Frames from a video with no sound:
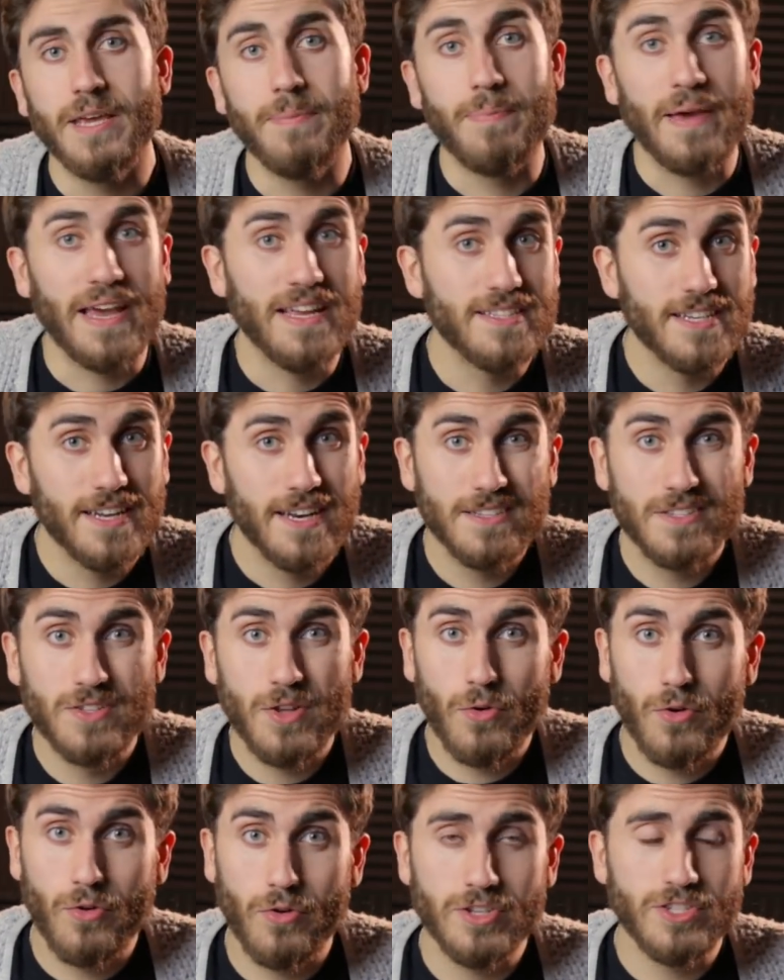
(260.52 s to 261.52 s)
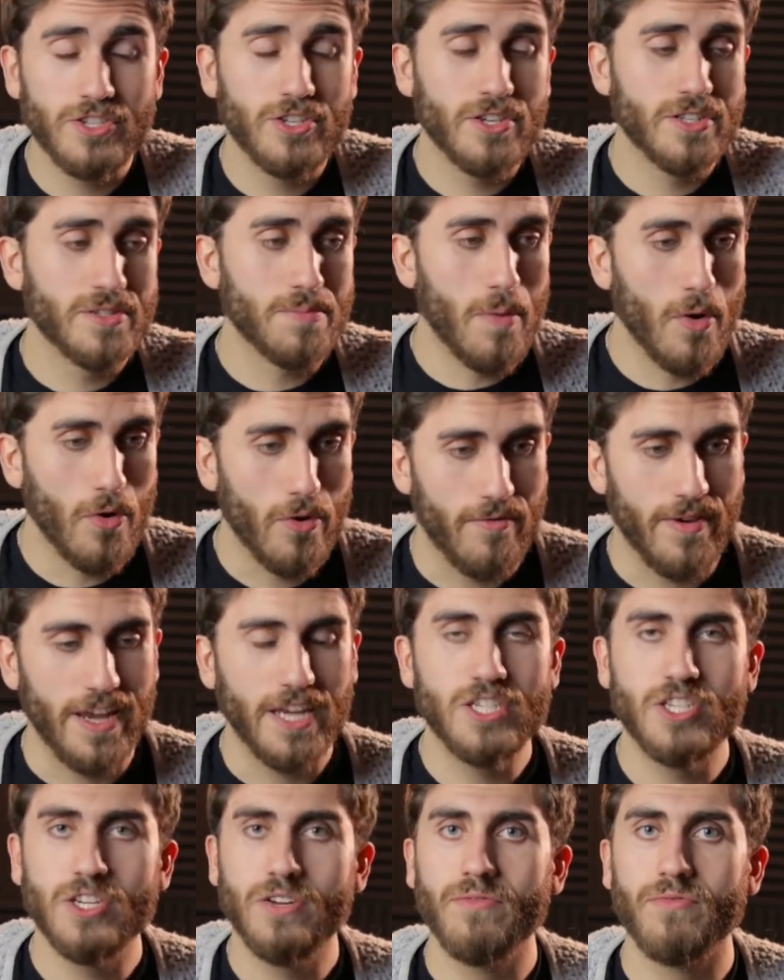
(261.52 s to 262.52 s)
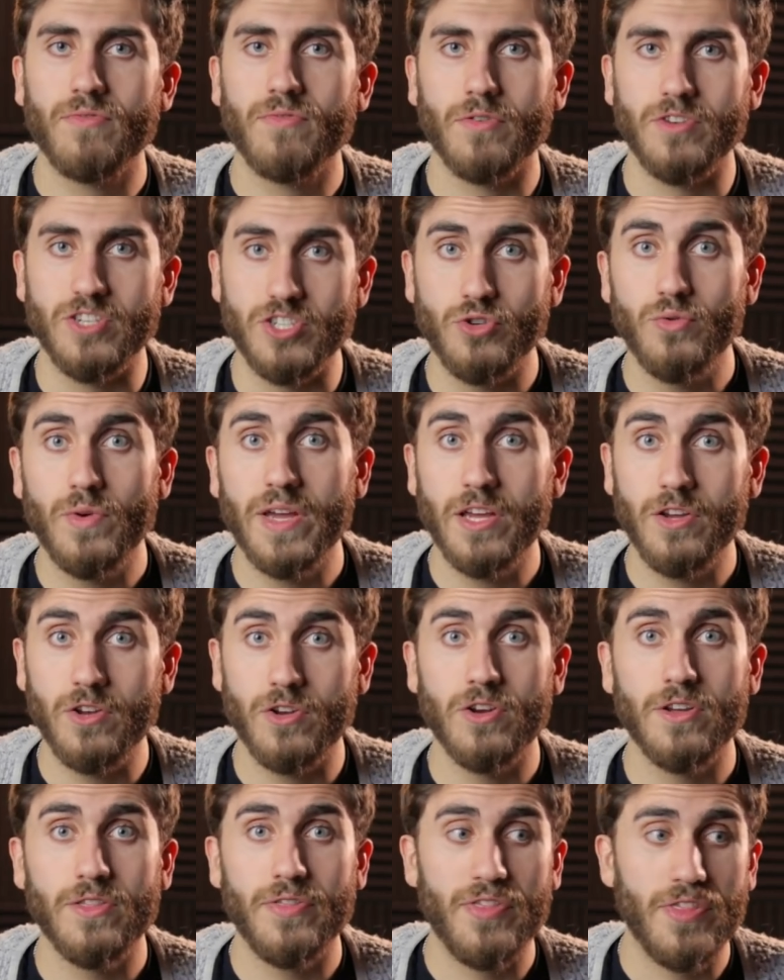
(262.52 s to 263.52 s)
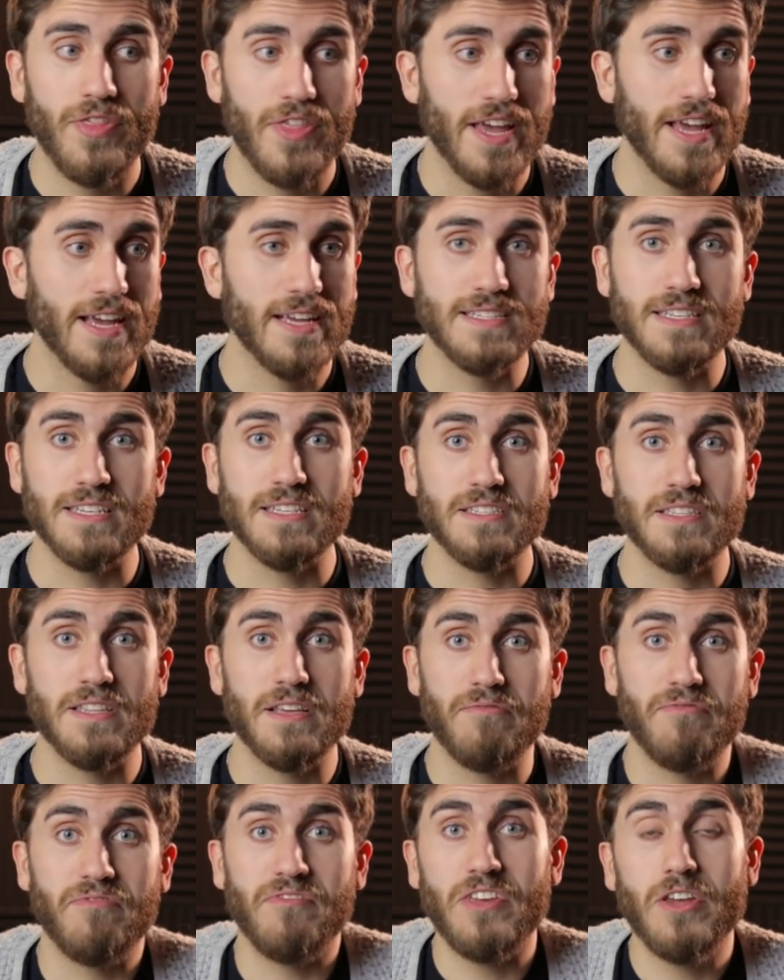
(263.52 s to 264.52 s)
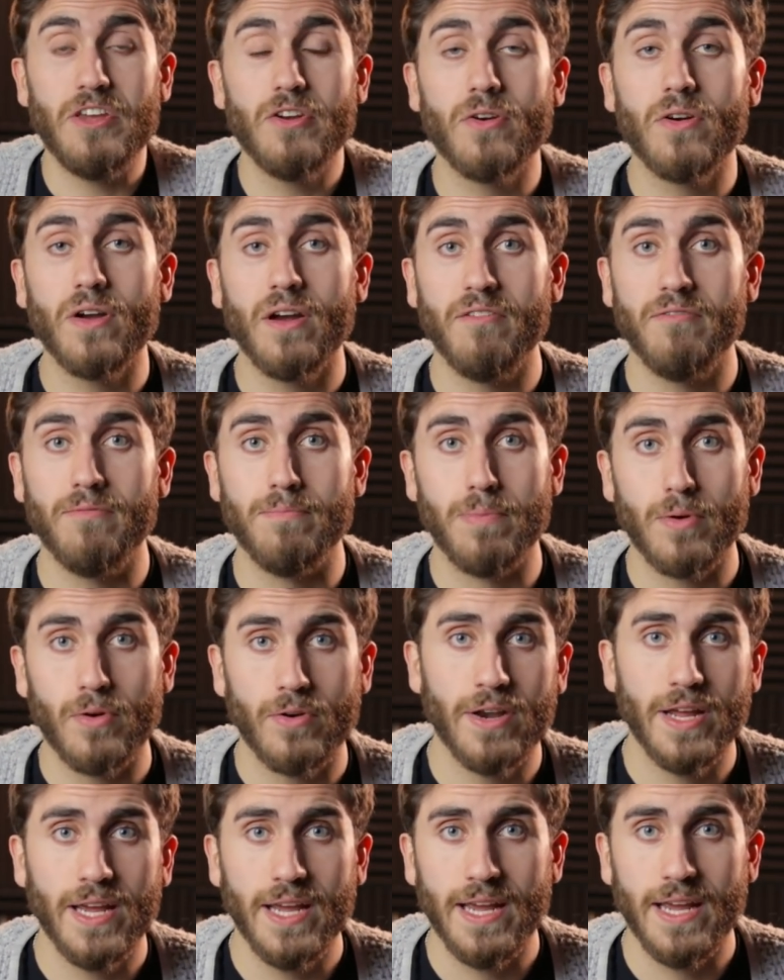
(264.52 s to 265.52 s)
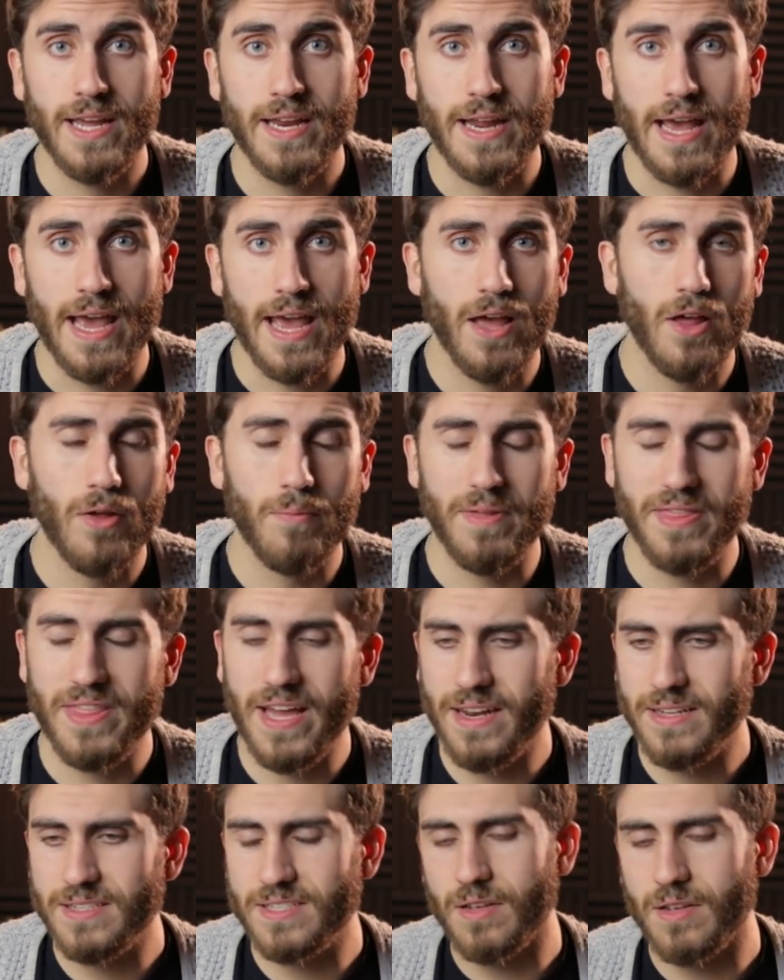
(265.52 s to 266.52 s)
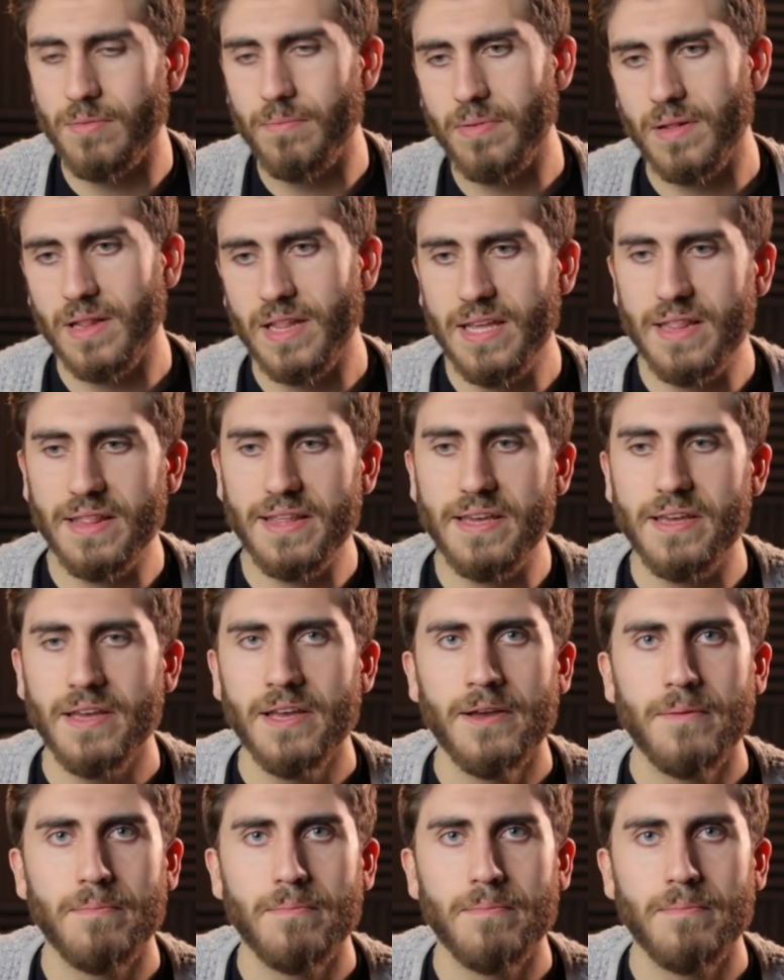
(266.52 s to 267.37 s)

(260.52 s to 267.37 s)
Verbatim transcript: He it as though Christians' motivation for doing good things is the fear of burning in hell, but that is completely